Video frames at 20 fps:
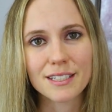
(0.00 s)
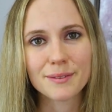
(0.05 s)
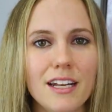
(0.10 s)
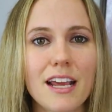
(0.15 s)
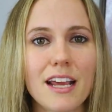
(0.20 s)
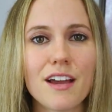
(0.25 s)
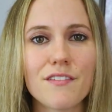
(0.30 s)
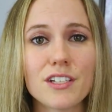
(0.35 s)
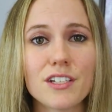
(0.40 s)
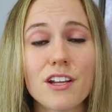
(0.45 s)
And
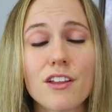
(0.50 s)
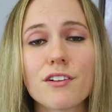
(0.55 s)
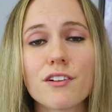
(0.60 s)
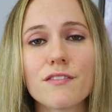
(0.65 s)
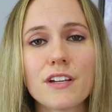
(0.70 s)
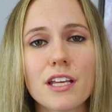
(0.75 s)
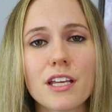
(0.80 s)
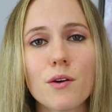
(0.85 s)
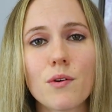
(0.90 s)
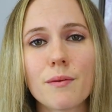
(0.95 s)
I have another
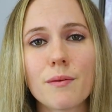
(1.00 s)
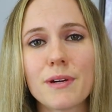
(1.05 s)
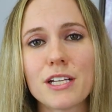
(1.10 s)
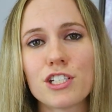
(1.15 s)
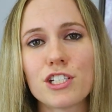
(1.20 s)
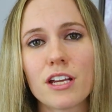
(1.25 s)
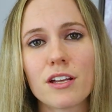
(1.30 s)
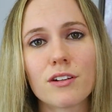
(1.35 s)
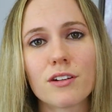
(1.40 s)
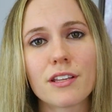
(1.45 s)
video on my
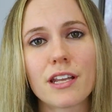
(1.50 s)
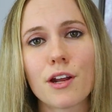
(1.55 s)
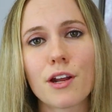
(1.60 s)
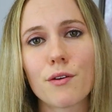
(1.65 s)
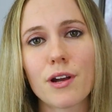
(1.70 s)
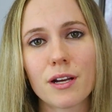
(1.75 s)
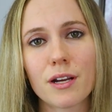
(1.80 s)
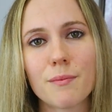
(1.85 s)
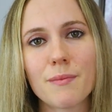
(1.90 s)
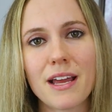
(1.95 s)
channel that I
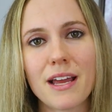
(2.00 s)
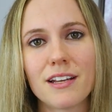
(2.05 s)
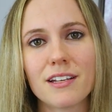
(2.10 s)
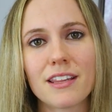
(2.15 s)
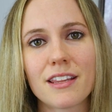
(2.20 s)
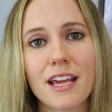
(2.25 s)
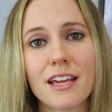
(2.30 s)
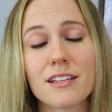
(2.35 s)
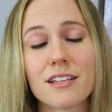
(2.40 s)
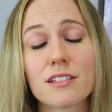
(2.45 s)

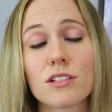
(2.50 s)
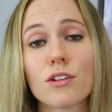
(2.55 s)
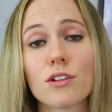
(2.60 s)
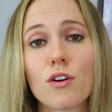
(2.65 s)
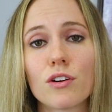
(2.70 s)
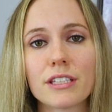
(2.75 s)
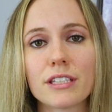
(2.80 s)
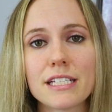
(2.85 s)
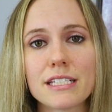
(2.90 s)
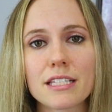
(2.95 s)
recommend that is
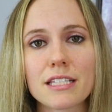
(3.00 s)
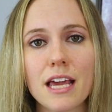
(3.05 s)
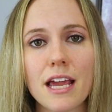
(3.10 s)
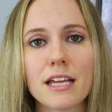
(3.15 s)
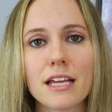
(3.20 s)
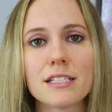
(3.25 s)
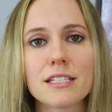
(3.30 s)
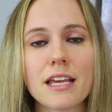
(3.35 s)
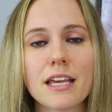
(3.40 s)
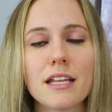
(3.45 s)
along these
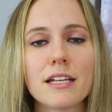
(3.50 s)
lines